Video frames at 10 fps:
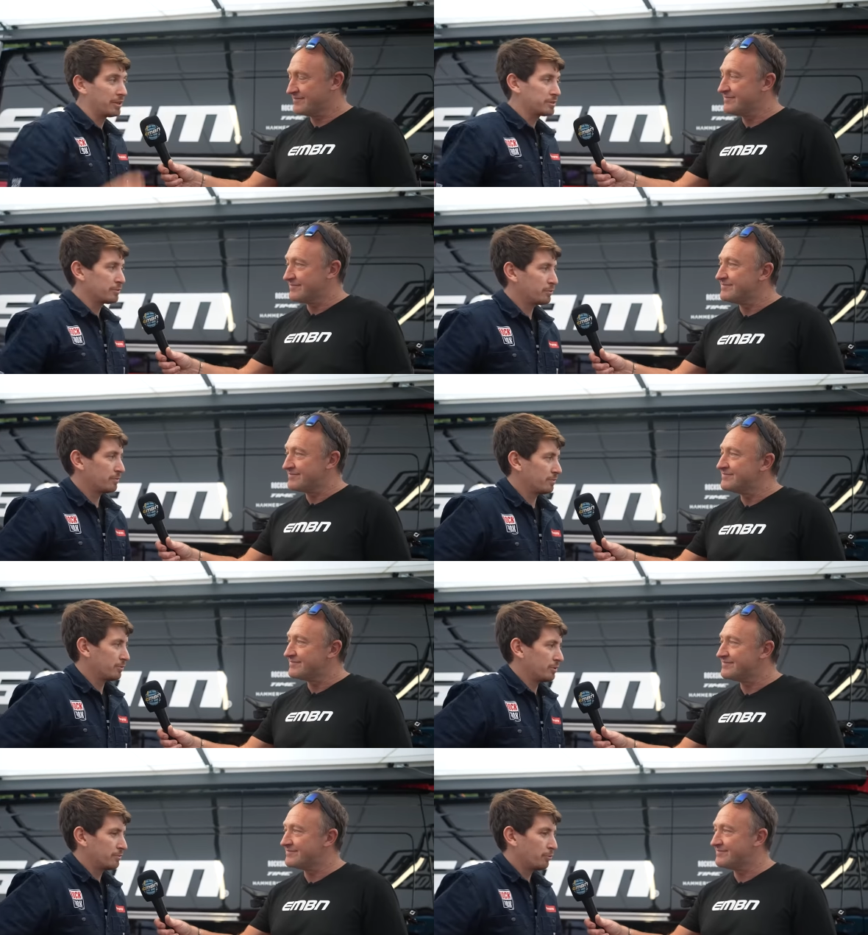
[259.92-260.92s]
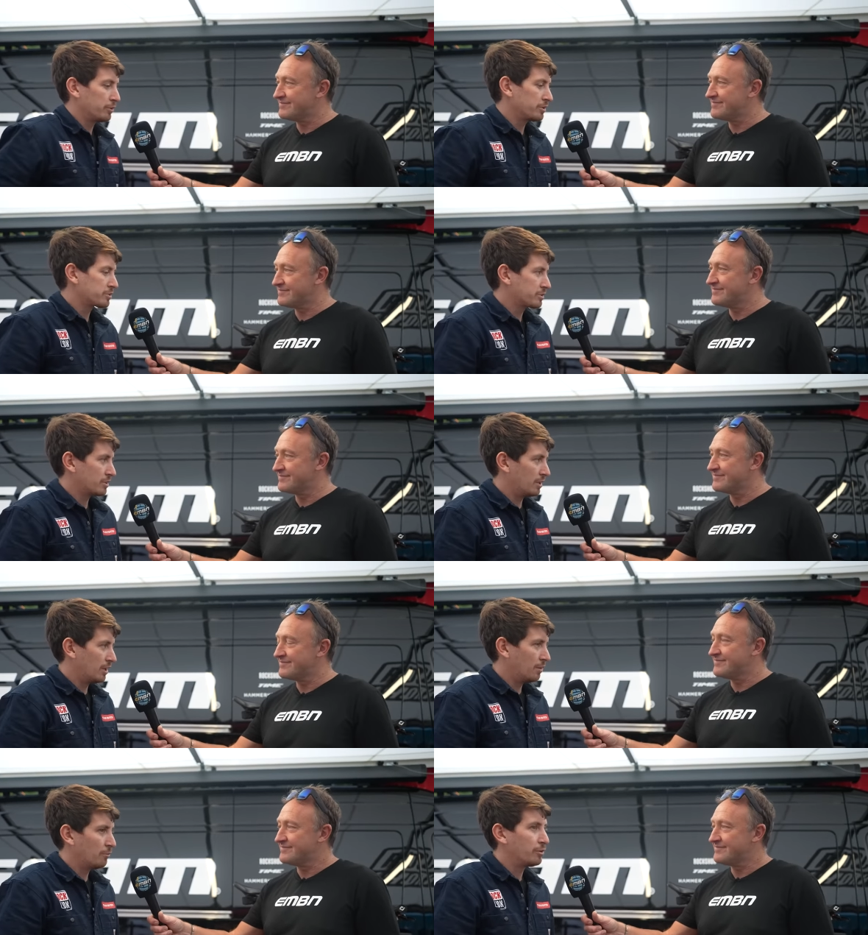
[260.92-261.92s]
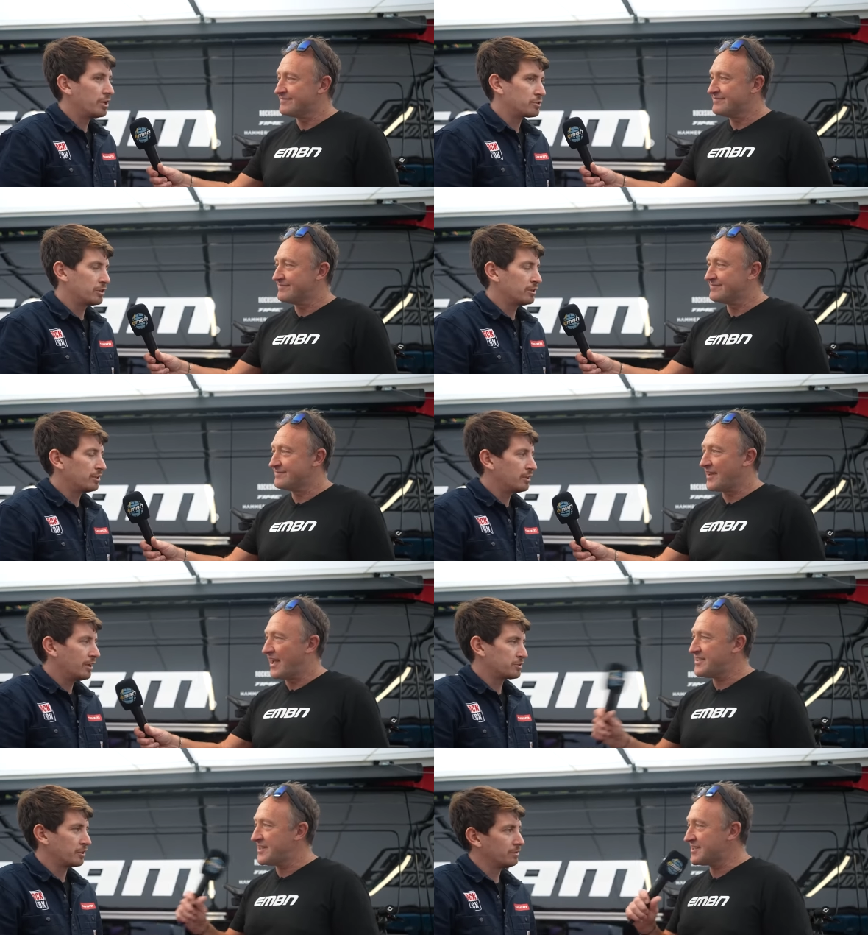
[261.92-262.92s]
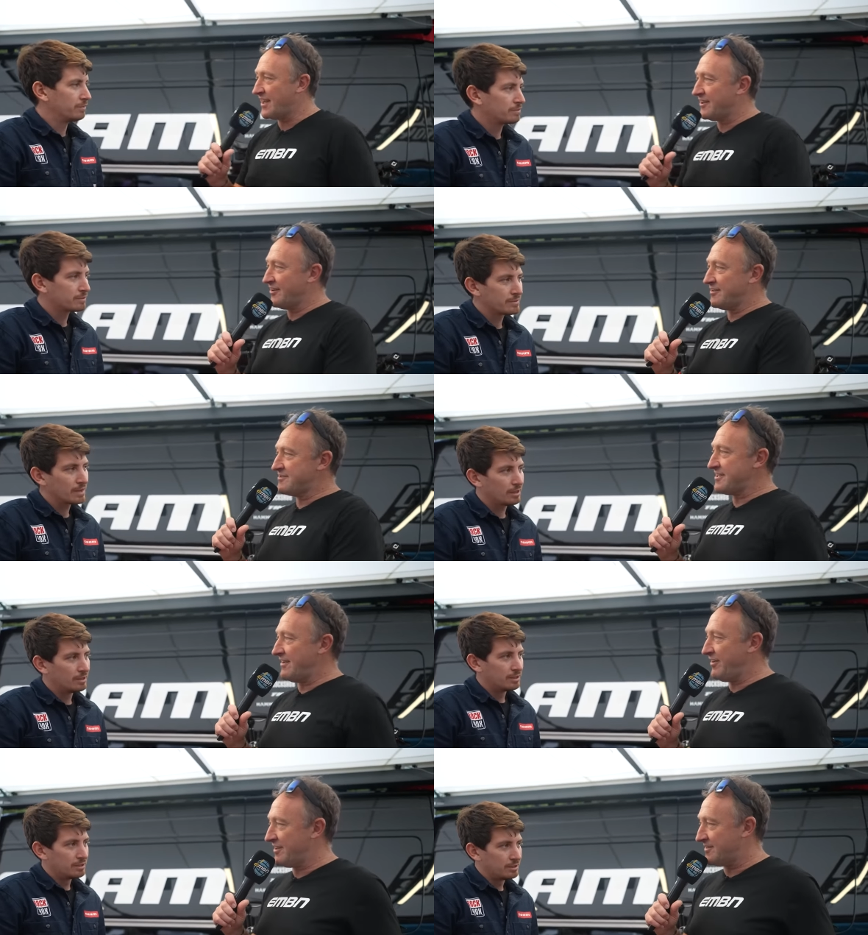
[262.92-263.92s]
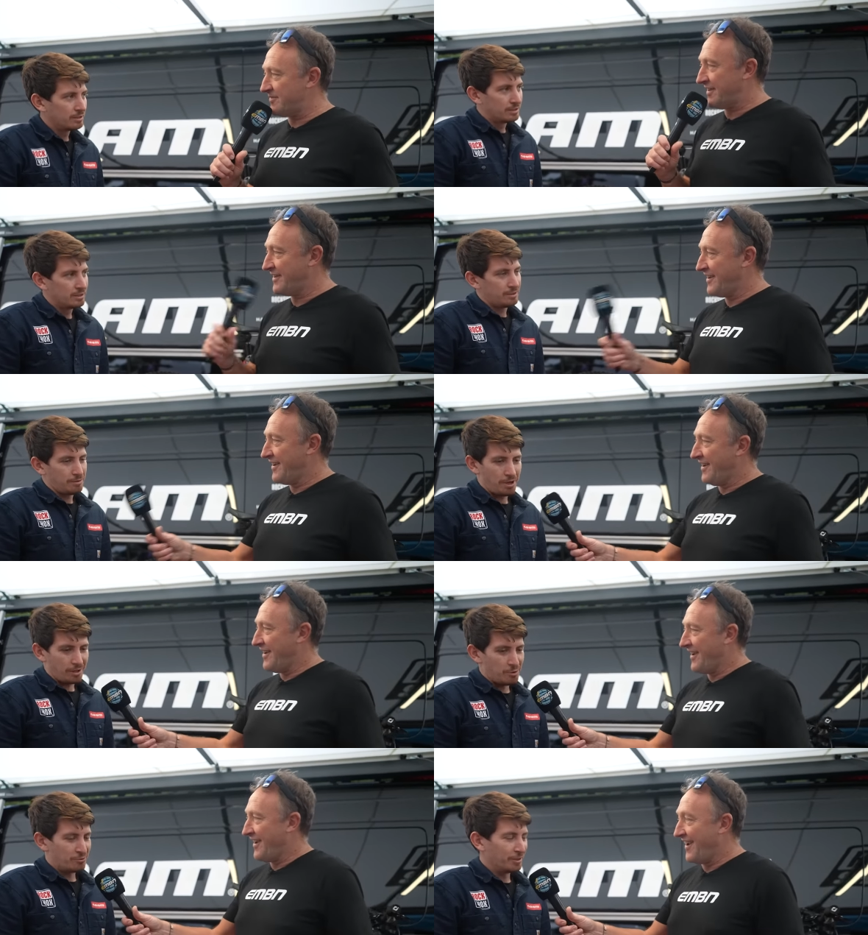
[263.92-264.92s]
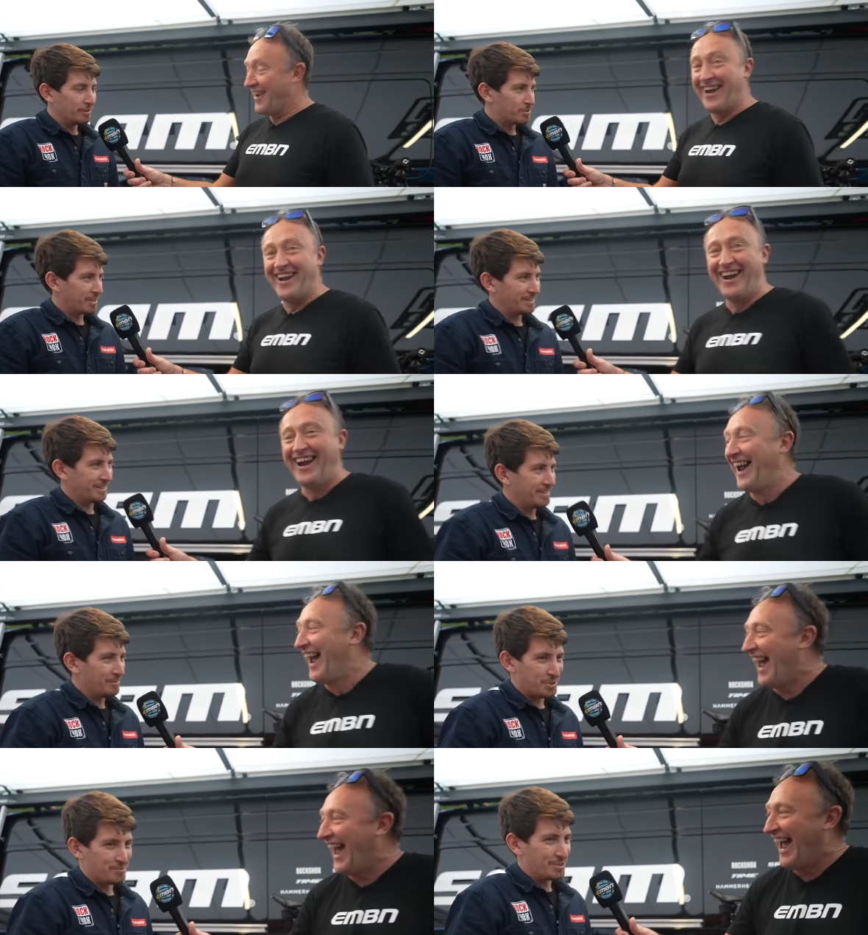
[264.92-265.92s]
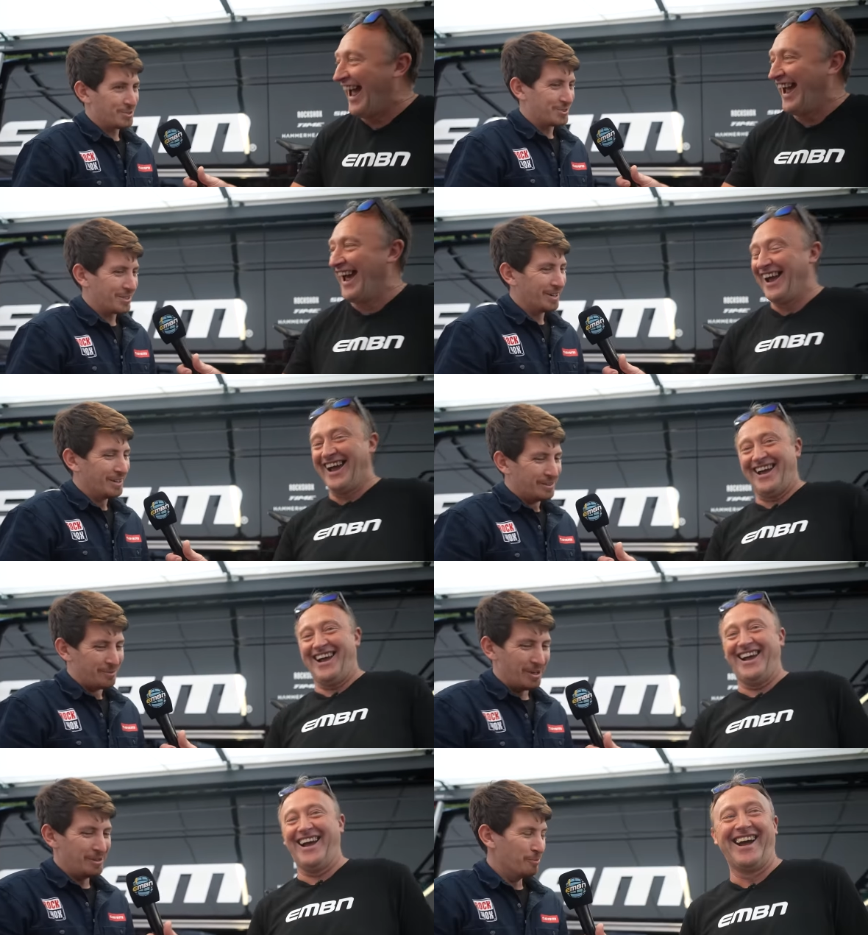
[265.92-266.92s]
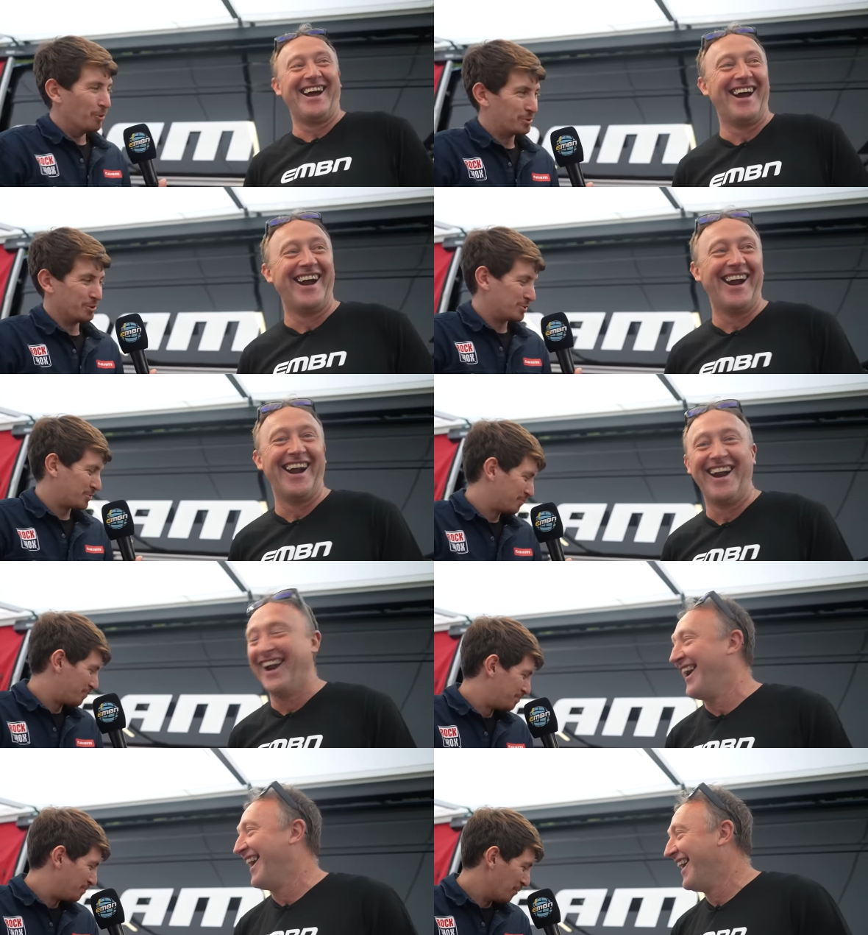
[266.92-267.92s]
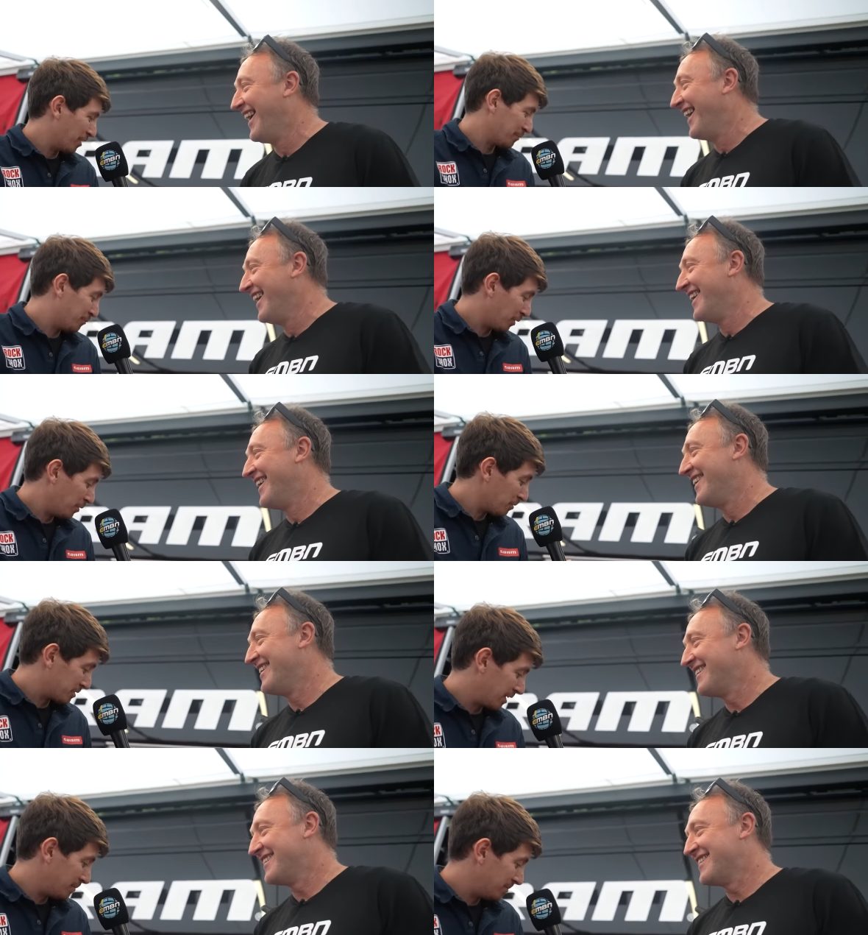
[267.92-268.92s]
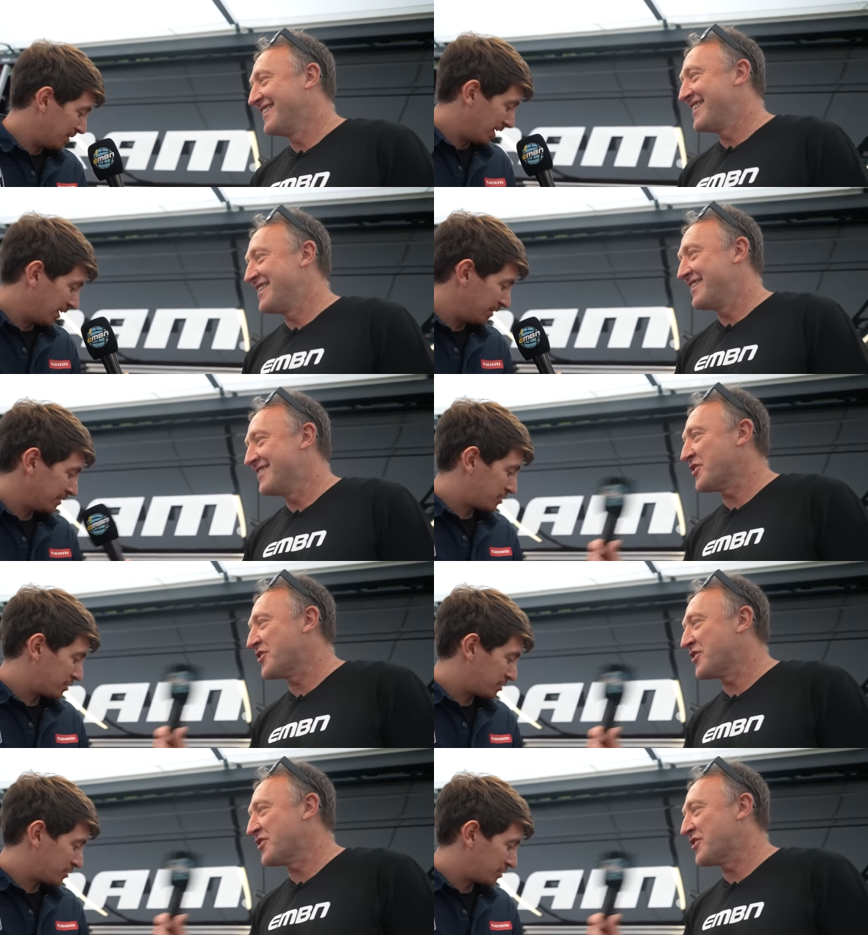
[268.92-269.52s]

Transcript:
Speaker 1: Collective for four years um, with Adrian and... Is this like your C
Speaker 2: V or something?
Speaker 1: Well, I moved on. I'm trying to get... I'm just making sure it's there. But the motor's been working for a long time, and